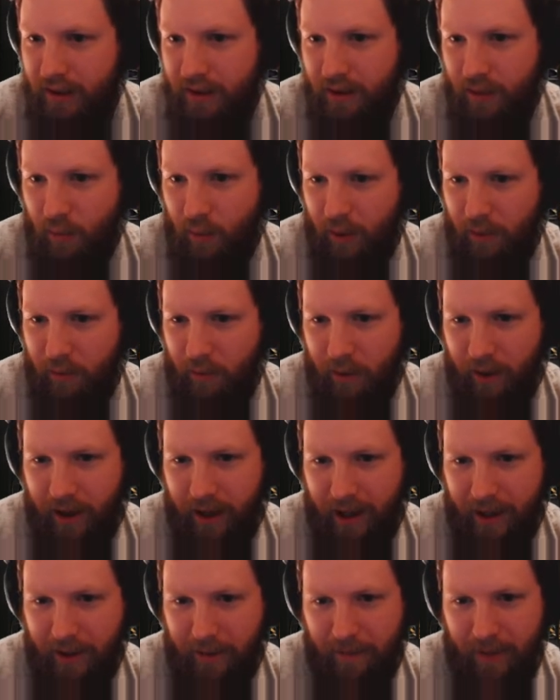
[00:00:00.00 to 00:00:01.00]
One where
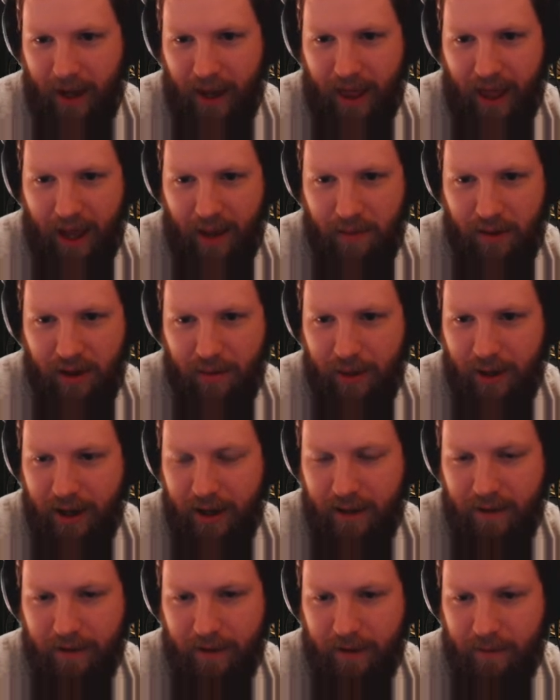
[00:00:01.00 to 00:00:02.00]
I am not happy about
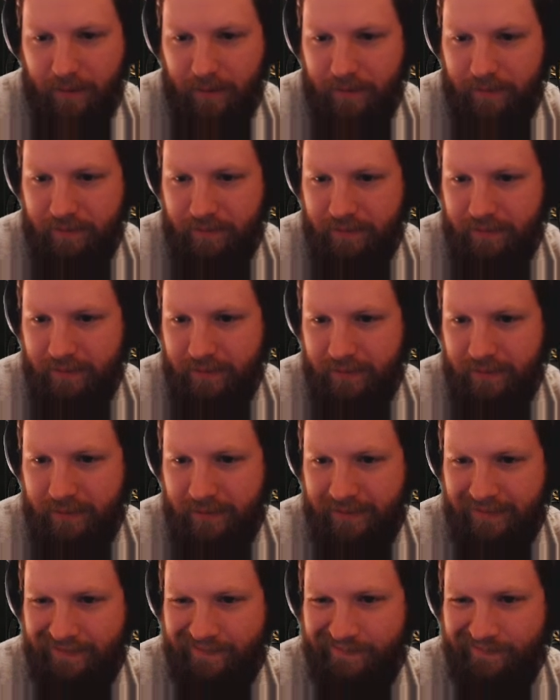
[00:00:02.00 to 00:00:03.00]
anything.
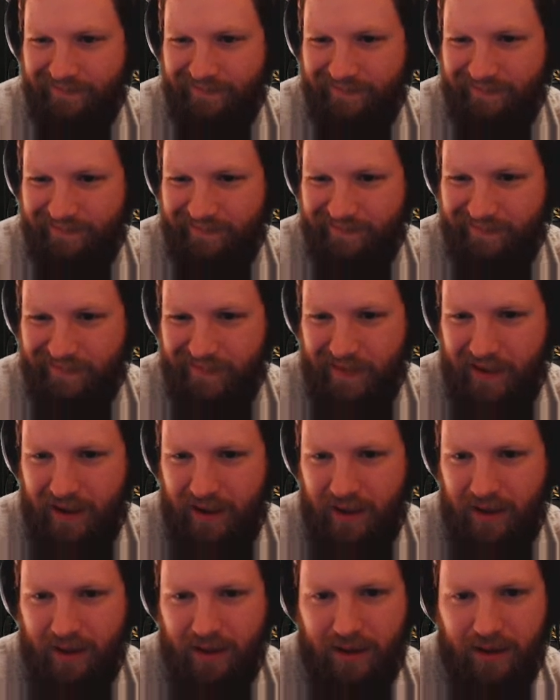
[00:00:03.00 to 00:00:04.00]

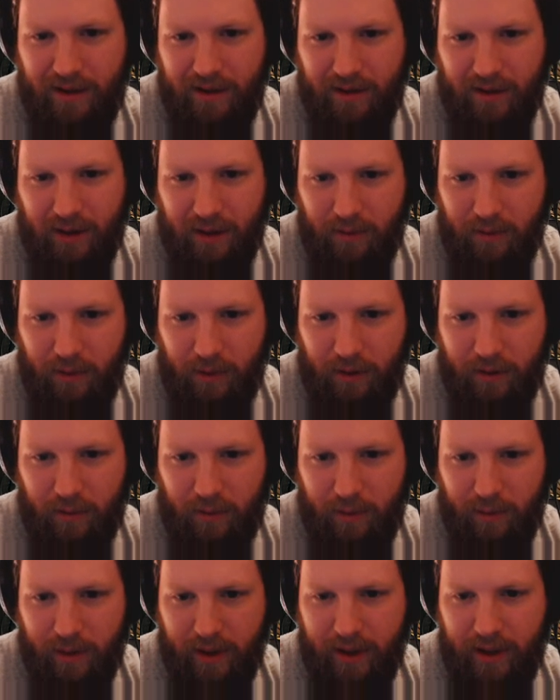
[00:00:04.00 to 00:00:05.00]
Okay, we don't have to worry
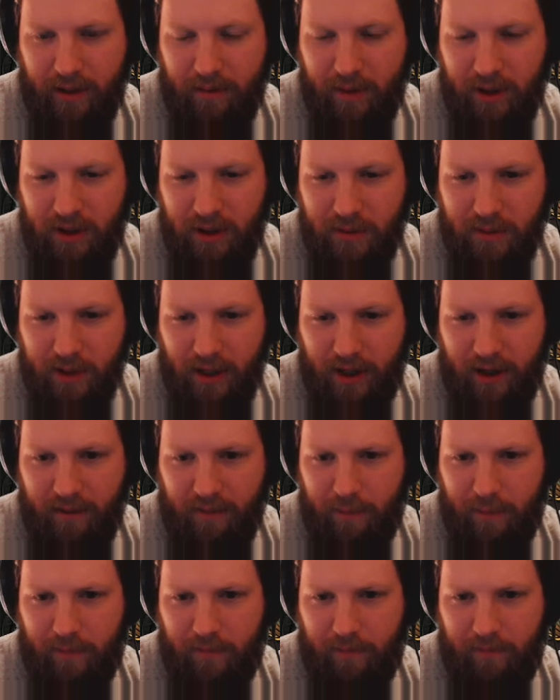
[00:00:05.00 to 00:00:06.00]
about that. Belgium's at
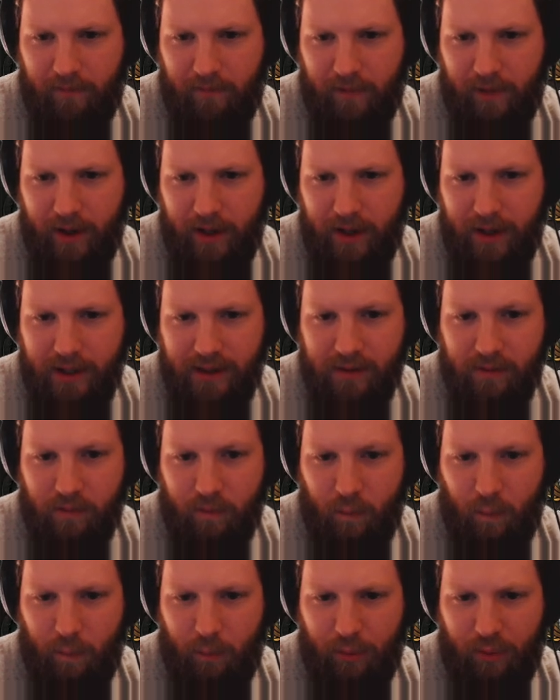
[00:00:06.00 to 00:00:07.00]
France.
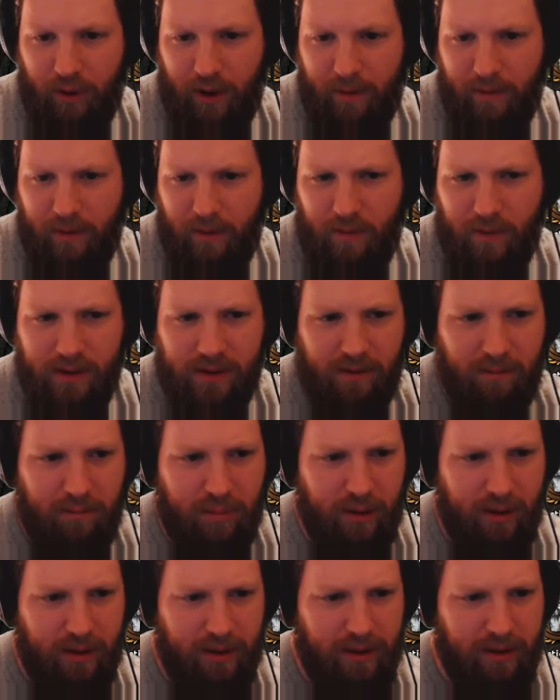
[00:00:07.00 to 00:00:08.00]
Probably want some
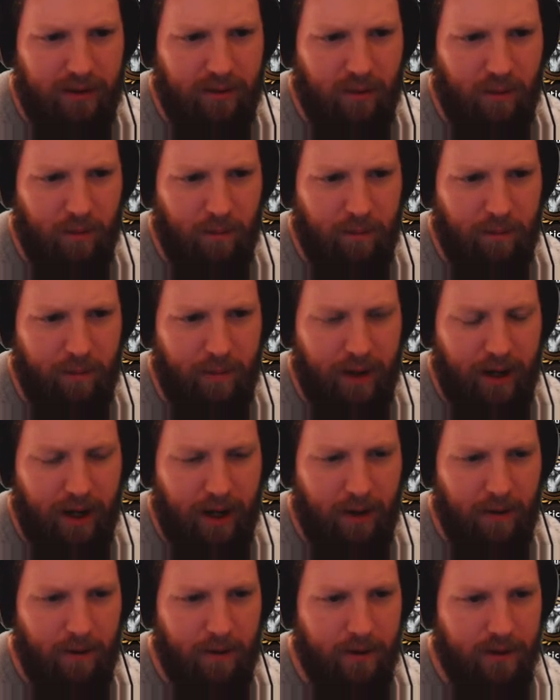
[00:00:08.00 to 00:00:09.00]
political
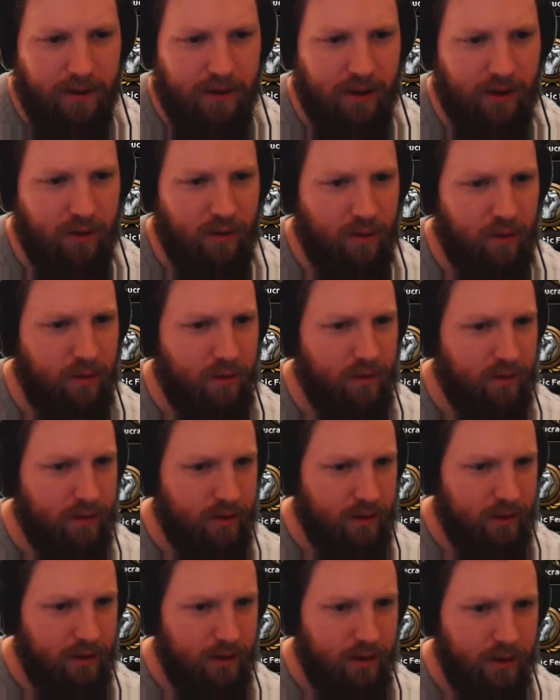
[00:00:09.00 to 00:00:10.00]
power, so
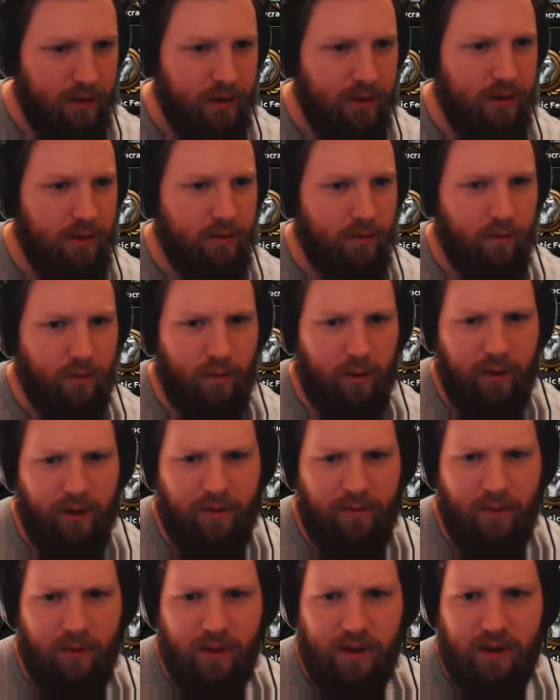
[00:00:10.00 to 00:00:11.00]
we'll
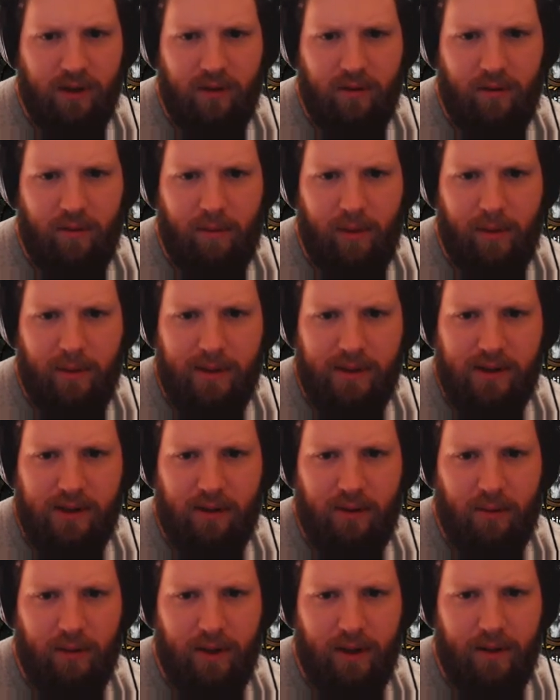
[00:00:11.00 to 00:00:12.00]
reinforce the Republic's
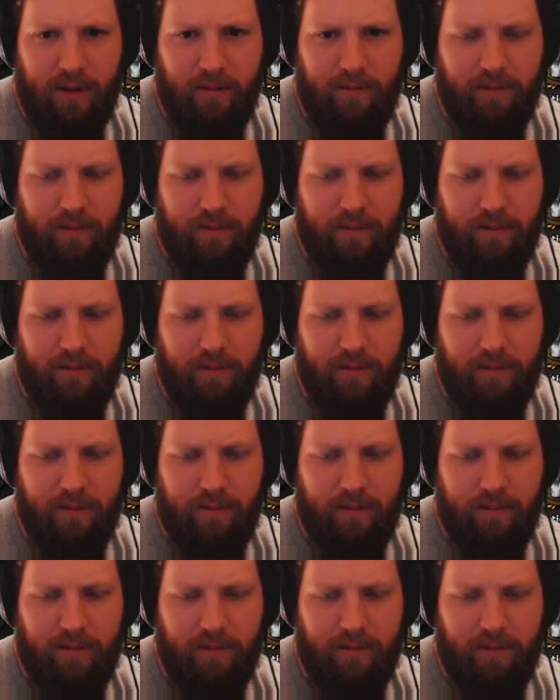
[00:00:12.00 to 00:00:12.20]
authority.